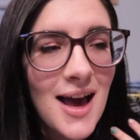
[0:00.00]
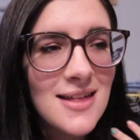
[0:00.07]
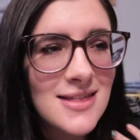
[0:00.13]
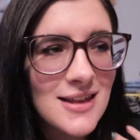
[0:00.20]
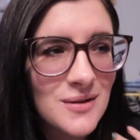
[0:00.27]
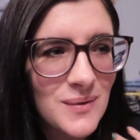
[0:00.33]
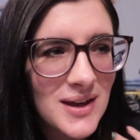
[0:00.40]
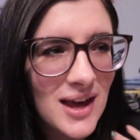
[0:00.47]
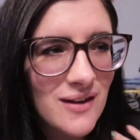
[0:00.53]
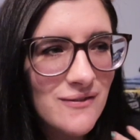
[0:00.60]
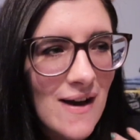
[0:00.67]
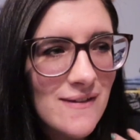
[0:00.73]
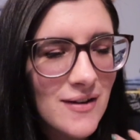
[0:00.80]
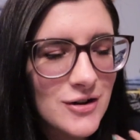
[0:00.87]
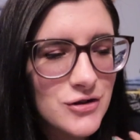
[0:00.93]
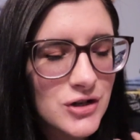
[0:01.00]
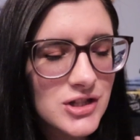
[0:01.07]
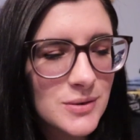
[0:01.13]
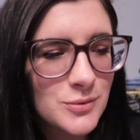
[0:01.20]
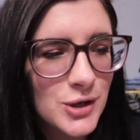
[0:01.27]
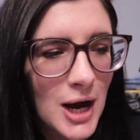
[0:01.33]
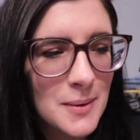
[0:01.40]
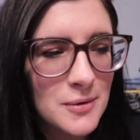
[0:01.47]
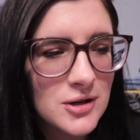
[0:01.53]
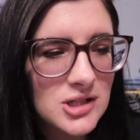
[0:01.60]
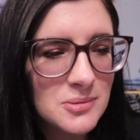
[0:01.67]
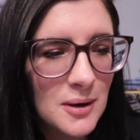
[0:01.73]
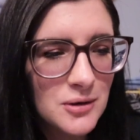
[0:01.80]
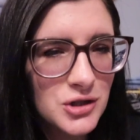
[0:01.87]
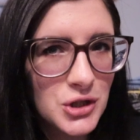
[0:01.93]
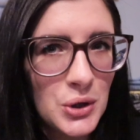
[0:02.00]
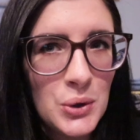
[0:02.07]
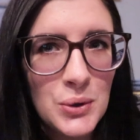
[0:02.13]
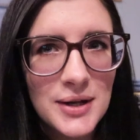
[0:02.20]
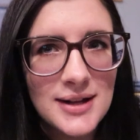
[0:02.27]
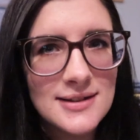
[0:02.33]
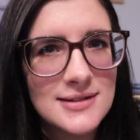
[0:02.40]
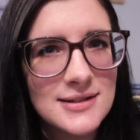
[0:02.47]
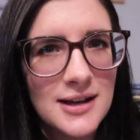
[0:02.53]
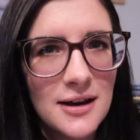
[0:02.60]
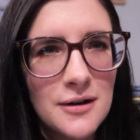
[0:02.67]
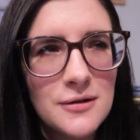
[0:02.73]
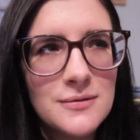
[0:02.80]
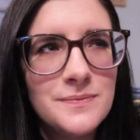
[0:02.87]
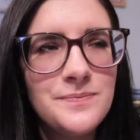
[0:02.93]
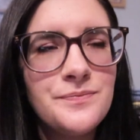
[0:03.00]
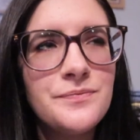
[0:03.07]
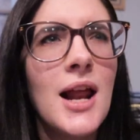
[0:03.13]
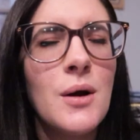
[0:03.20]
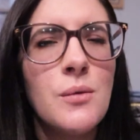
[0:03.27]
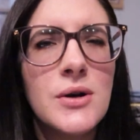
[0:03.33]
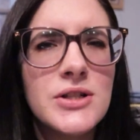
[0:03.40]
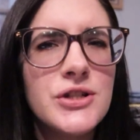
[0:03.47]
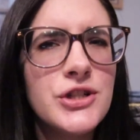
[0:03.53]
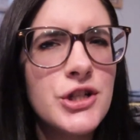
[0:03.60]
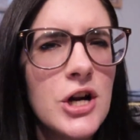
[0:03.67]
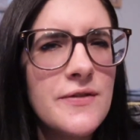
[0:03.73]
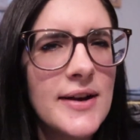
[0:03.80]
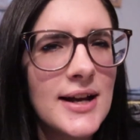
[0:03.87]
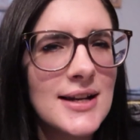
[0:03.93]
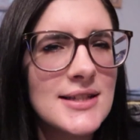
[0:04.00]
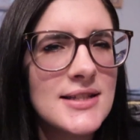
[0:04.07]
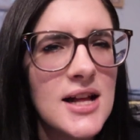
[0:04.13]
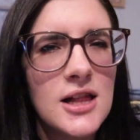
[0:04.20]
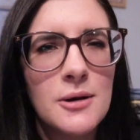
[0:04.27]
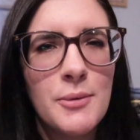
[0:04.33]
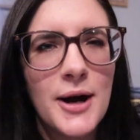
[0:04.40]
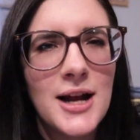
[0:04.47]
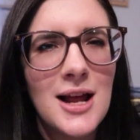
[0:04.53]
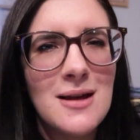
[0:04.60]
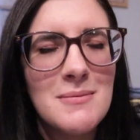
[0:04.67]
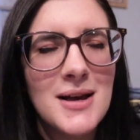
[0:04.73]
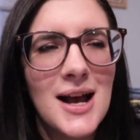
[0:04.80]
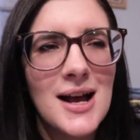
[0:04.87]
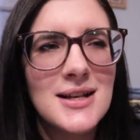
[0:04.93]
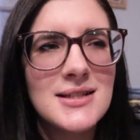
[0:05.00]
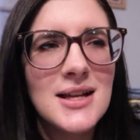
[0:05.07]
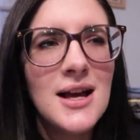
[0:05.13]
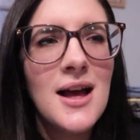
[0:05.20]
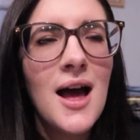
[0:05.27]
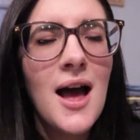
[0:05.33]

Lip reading: I think we hit 500 subscribers about 2 days ago. And I wasn't sure if I could celebrate it because